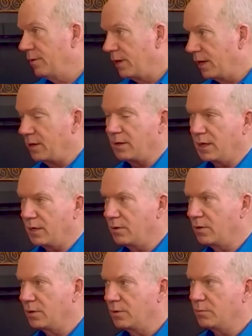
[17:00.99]
And
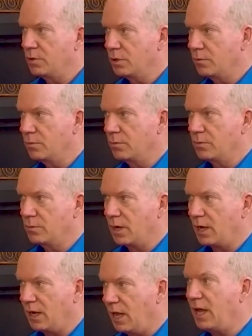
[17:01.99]

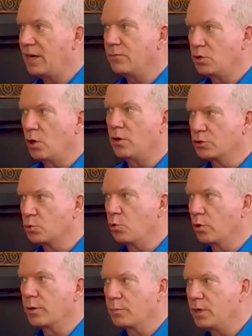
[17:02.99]
a lot of y'all's
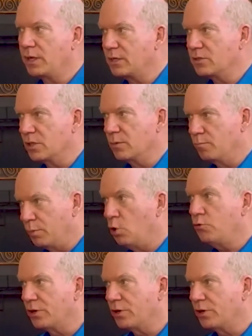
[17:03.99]
work plays in both